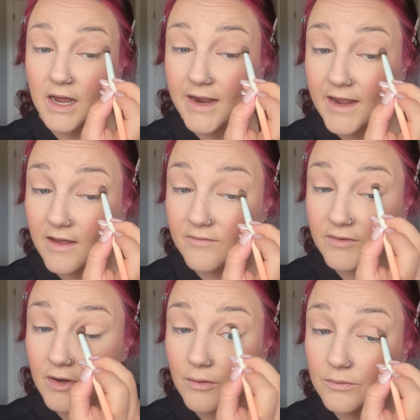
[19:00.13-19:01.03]
I have
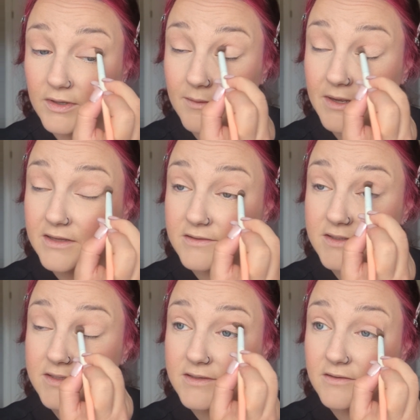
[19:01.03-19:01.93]
no
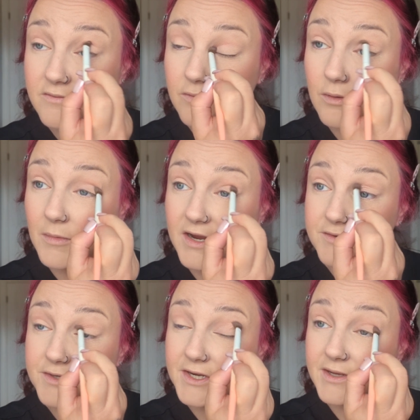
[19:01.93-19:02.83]
limits for
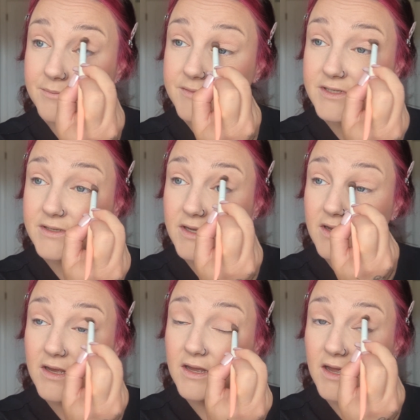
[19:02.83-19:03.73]
my dreams
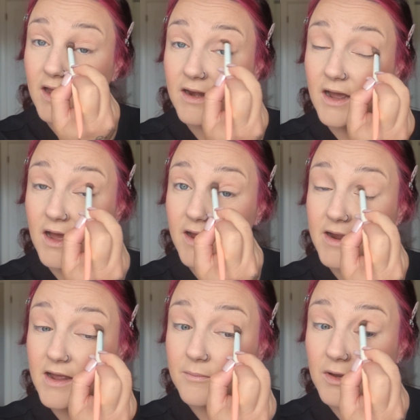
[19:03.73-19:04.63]
and I
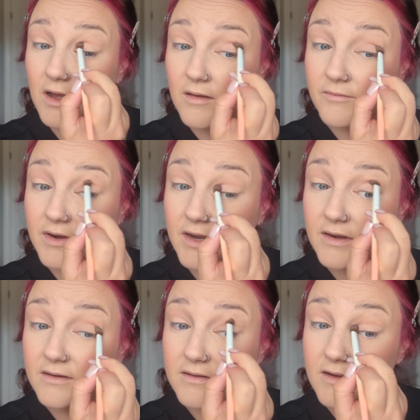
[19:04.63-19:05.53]
am
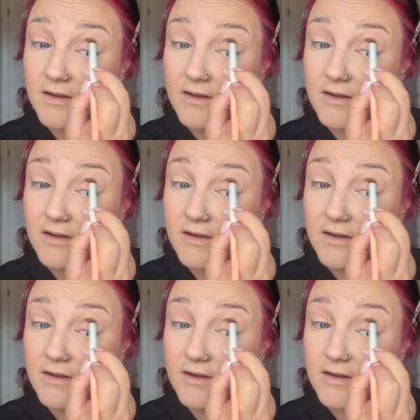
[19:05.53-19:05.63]
confident.